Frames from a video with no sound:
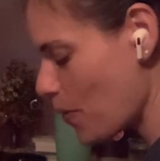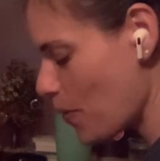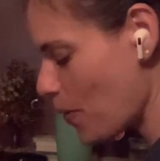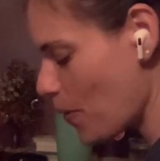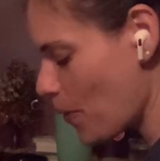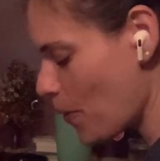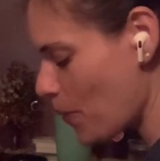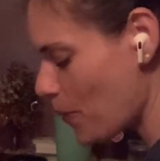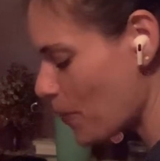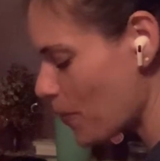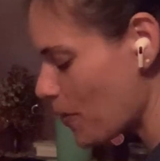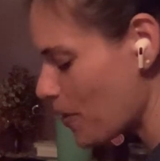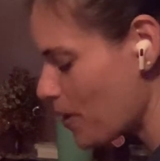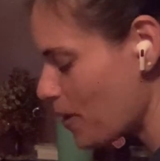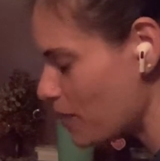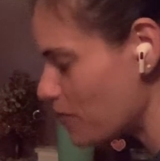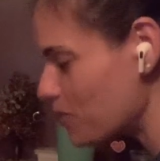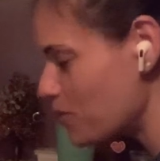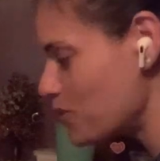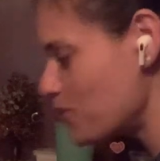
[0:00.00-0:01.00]
Oh,
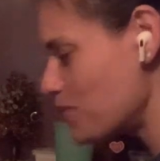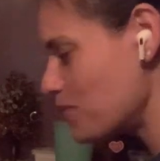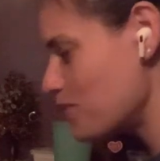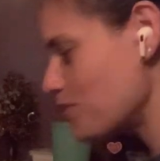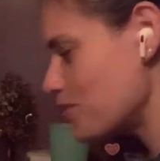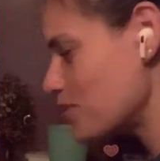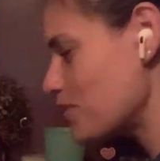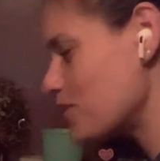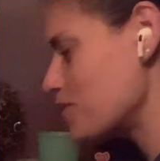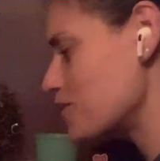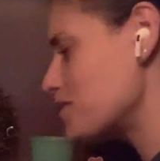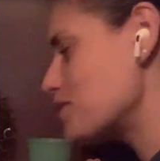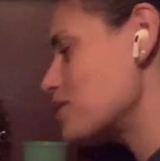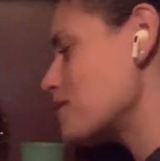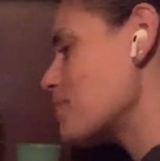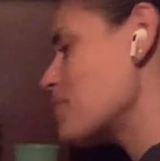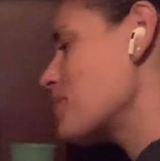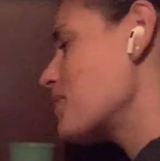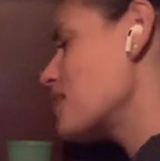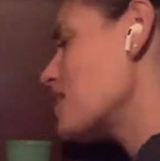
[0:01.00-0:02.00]
the universe.
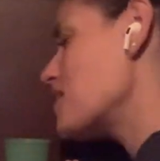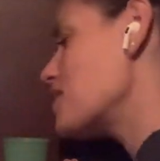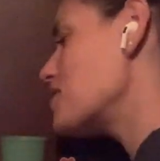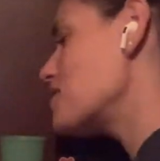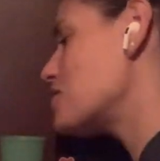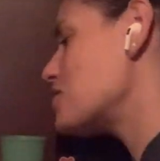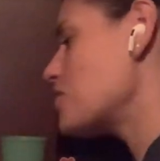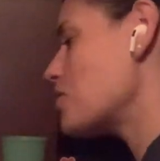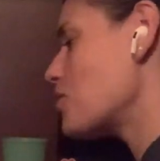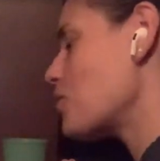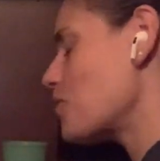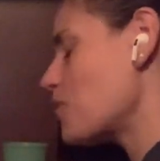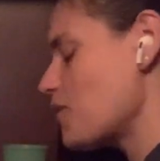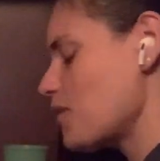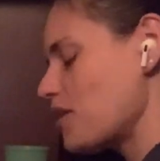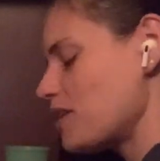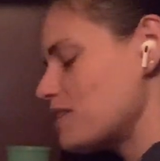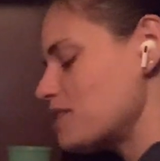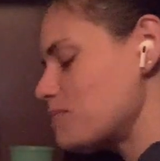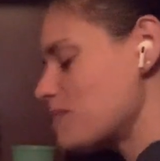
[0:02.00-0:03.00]
So
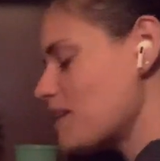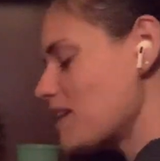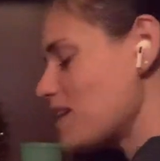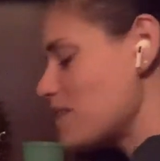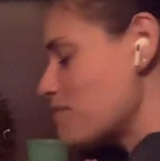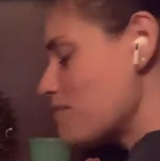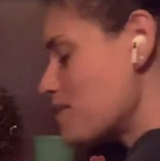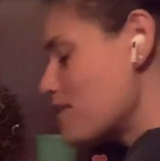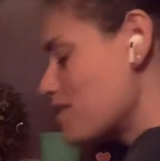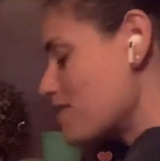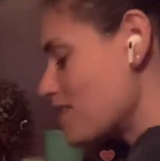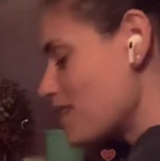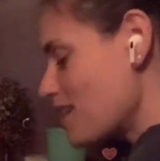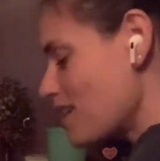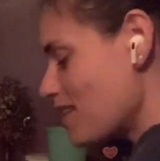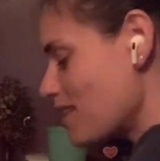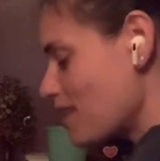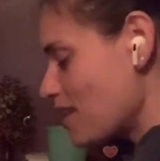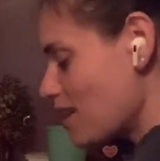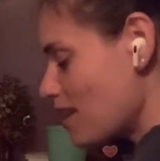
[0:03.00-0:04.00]
it's making me
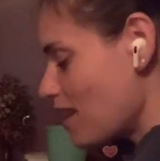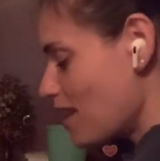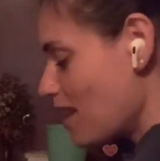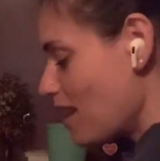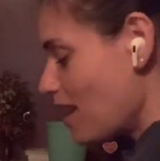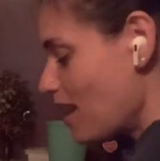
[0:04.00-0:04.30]
think that,